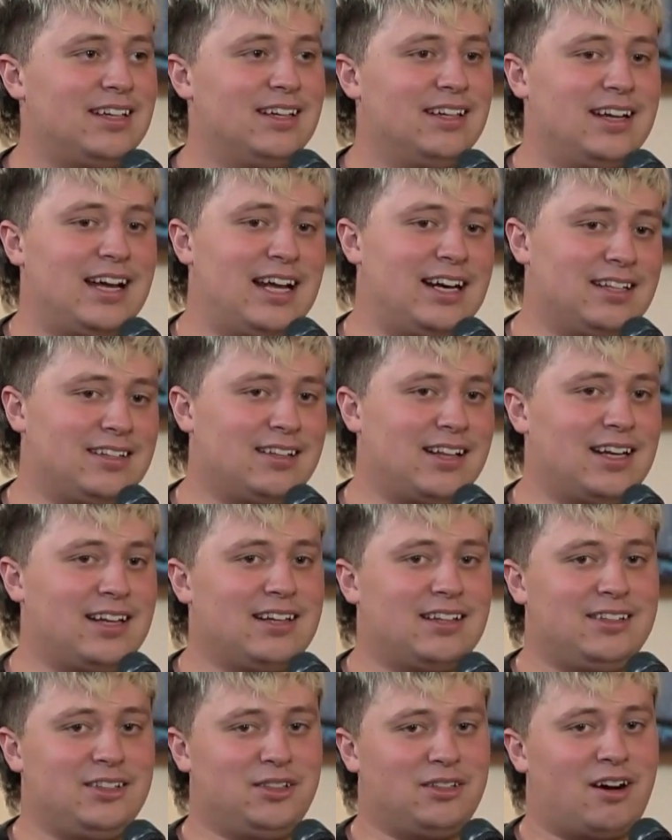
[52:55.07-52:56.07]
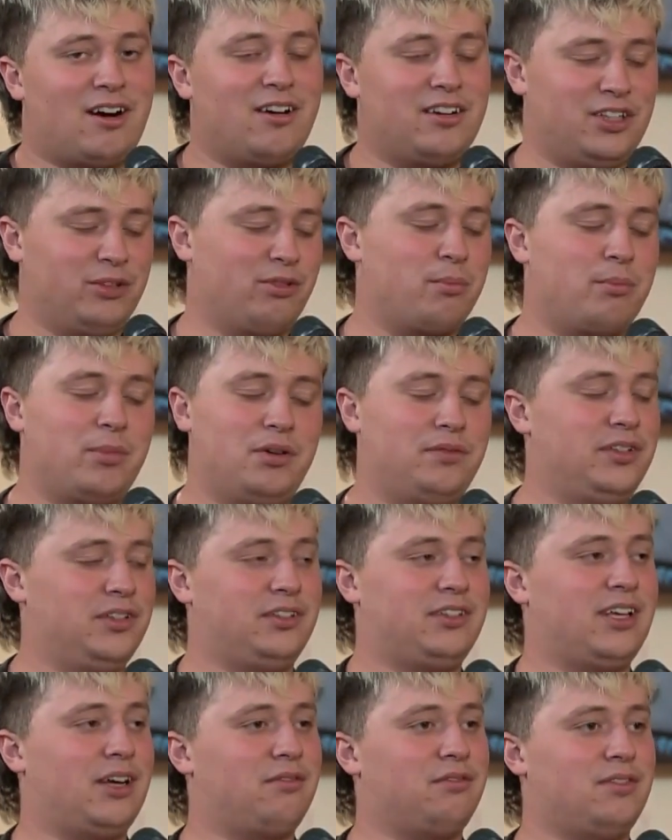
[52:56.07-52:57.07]
And it's like hard to remove
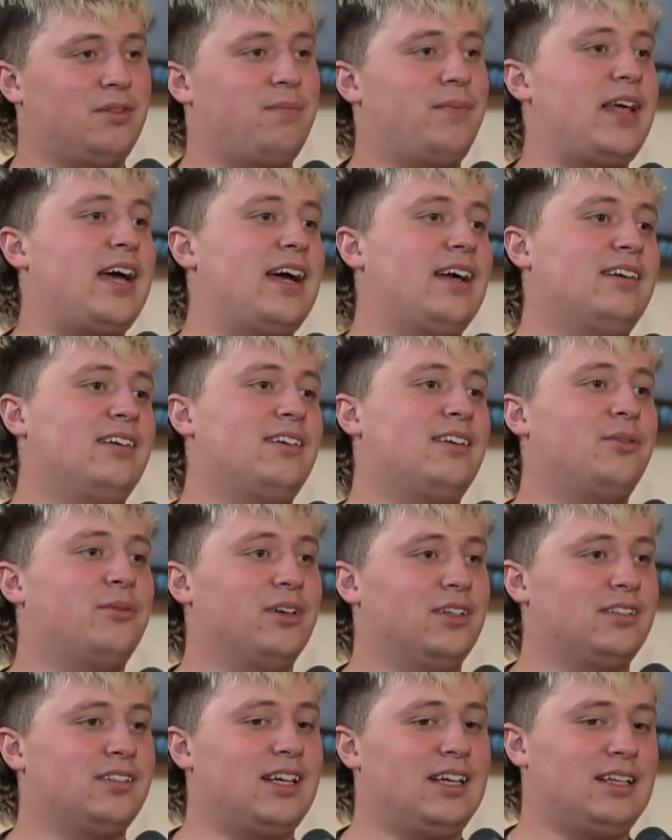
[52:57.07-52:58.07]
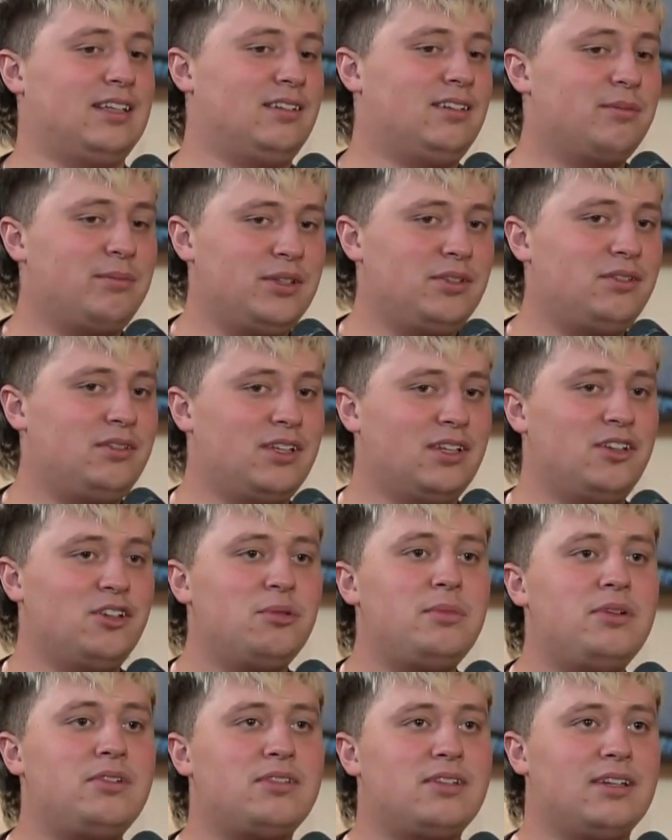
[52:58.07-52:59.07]
yourself from that, where it's like the, mu- the new
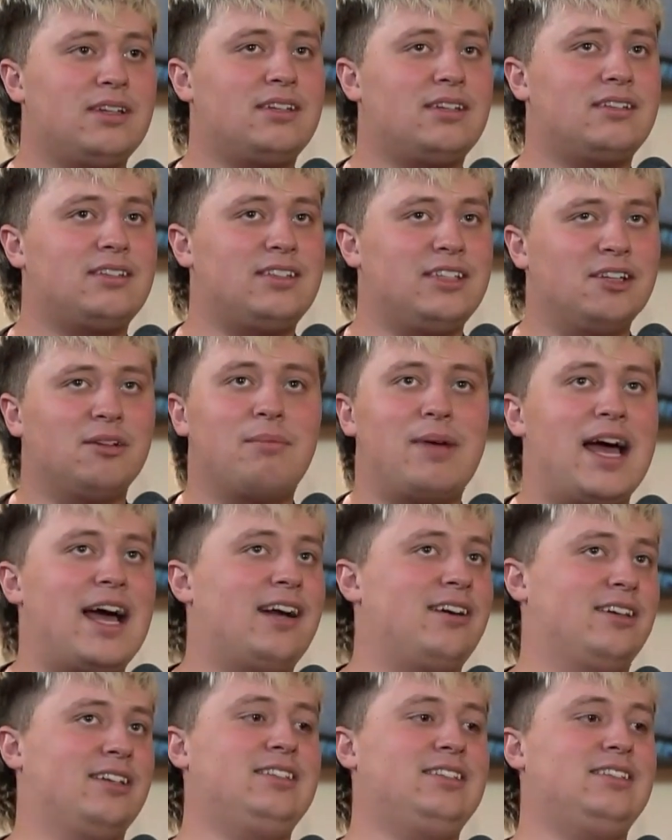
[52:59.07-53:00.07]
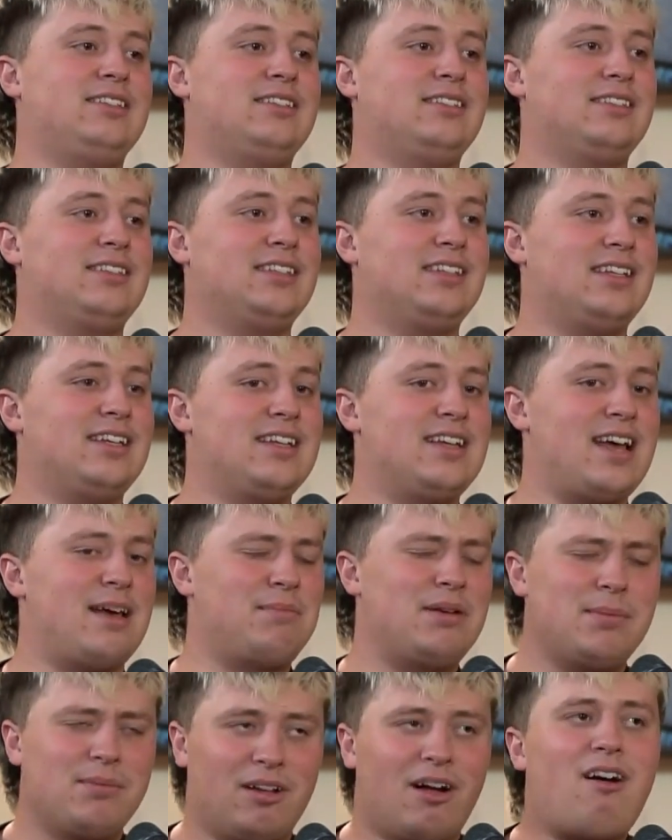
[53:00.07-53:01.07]
music still matters and
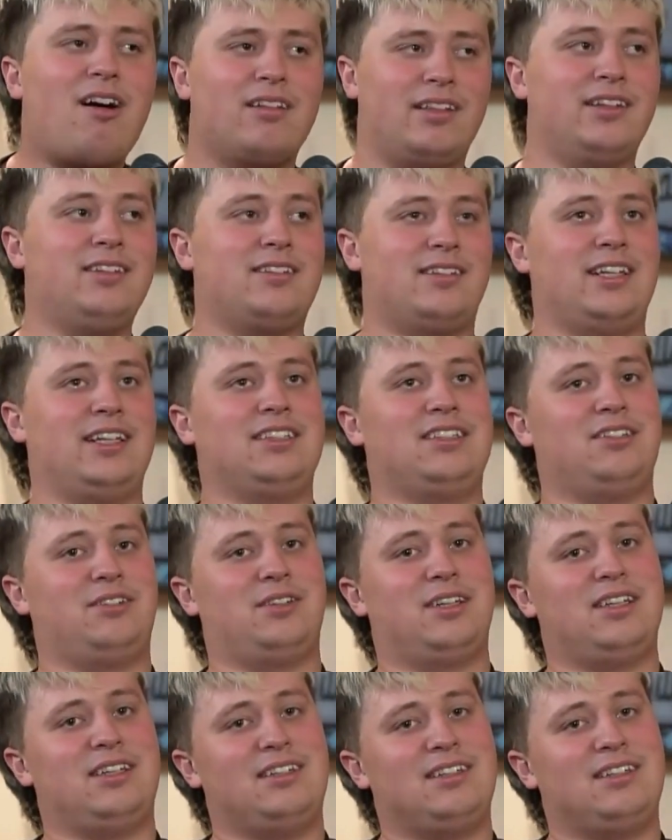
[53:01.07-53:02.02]
people are listening to it.